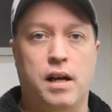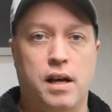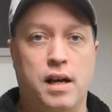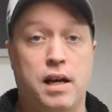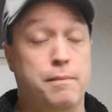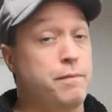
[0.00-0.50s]

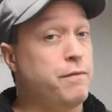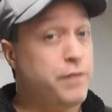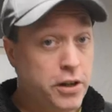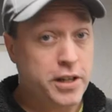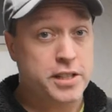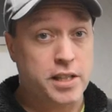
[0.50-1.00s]
Um,
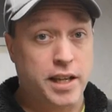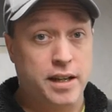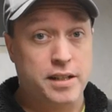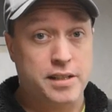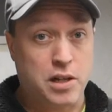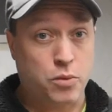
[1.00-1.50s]
very excited
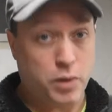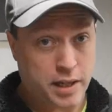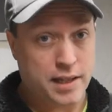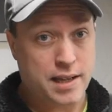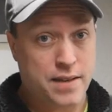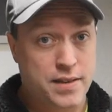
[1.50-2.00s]
to start
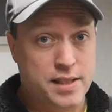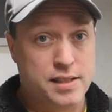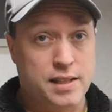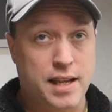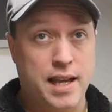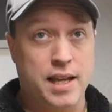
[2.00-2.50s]
working on
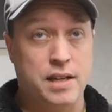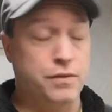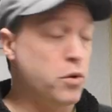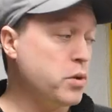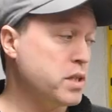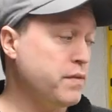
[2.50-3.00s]
this, and of
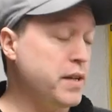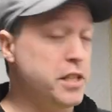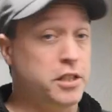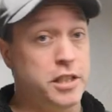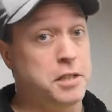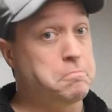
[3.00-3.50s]
course,
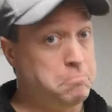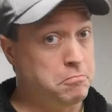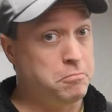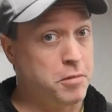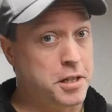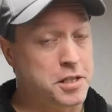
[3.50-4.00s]
eventually
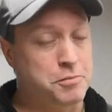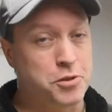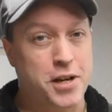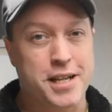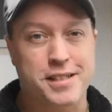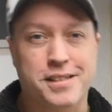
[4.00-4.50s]
running some
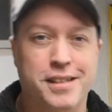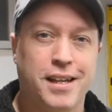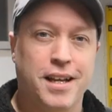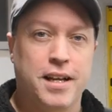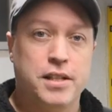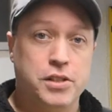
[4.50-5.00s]
trains.
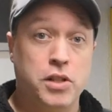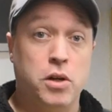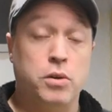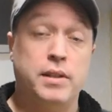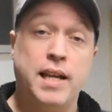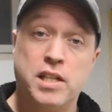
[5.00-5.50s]

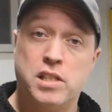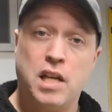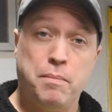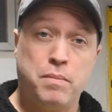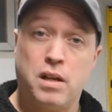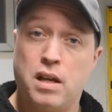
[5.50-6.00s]
So next
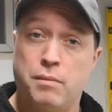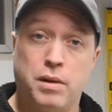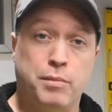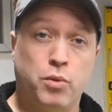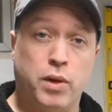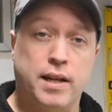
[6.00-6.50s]
up, I'm going
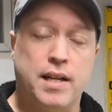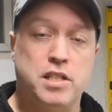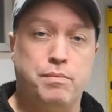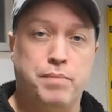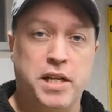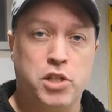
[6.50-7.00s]
to be working on
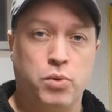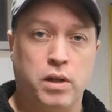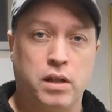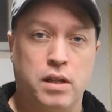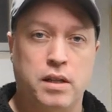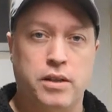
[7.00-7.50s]
some bench
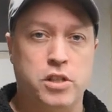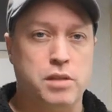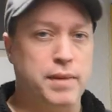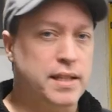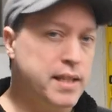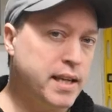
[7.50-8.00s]
work. There's
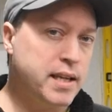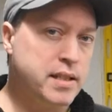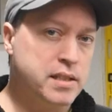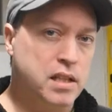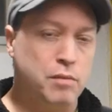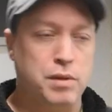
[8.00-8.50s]
some
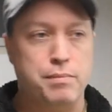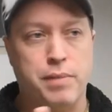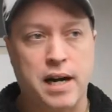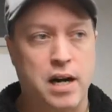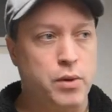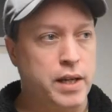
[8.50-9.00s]
ideas that'll be
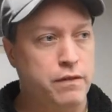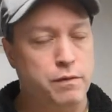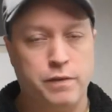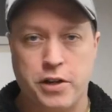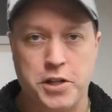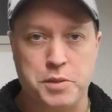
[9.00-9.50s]
borrowing
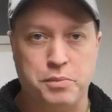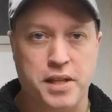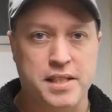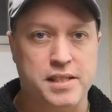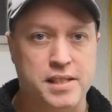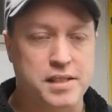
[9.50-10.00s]
from various
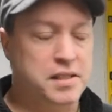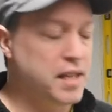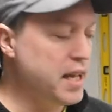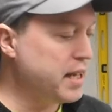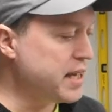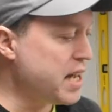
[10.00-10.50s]
places,
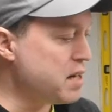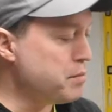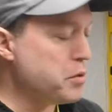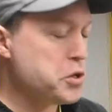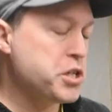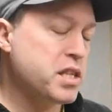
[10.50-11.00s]
kind of
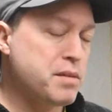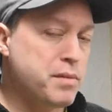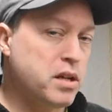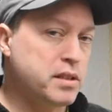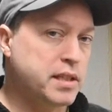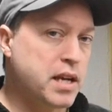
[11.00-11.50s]
merging them
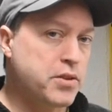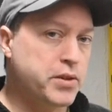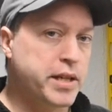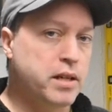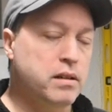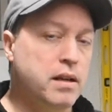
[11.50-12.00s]
all together
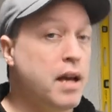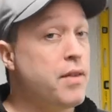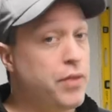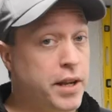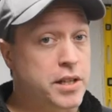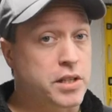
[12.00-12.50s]
here.
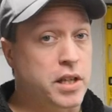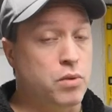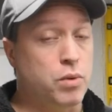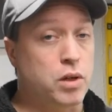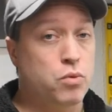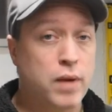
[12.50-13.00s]
I think it's going
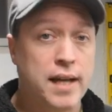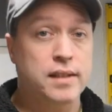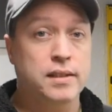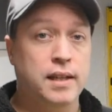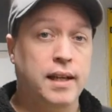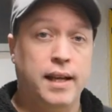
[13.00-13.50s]
to work
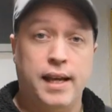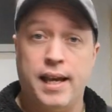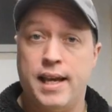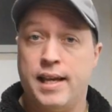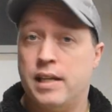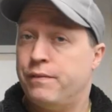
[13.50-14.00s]
well.
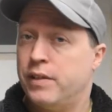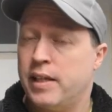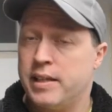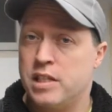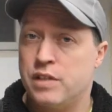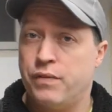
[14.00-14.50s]
And if you
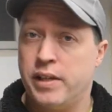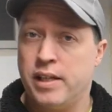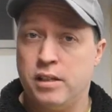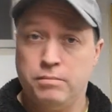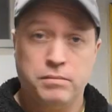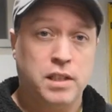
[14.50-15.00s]
like this
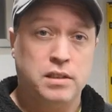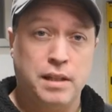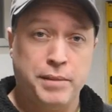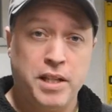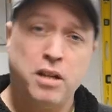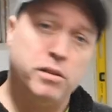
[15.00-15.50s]
video, let
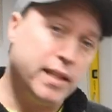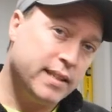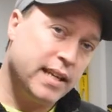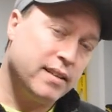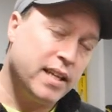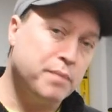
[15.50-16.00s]
me know. Hit
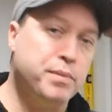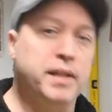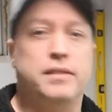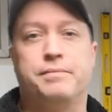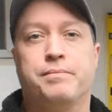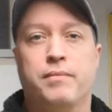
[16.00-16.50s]
that like
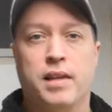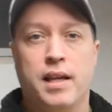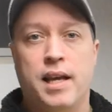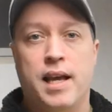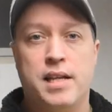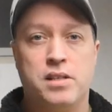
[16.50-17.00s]
button.
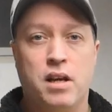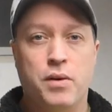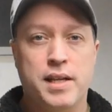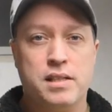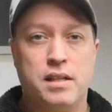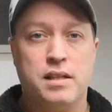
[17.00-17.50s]
As
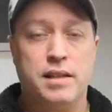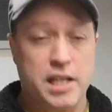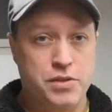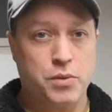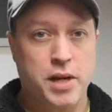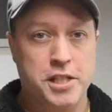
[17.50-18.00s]
always,
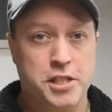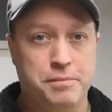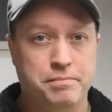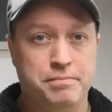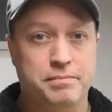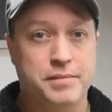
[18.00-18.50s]
thanks for
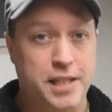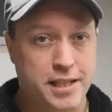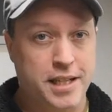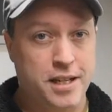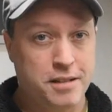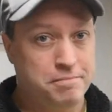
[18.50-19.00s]
watching. Take
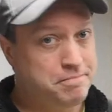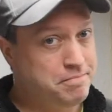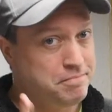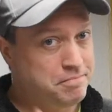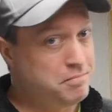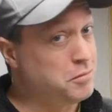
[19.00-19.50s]
care.
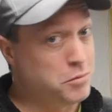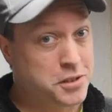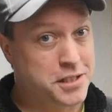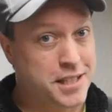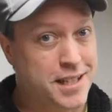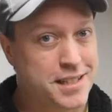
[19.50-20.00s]
We'll
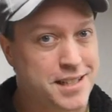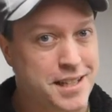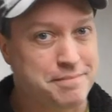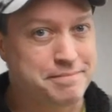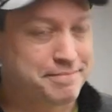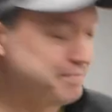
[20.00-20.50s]
see you next
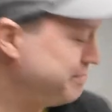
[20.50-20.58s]
time.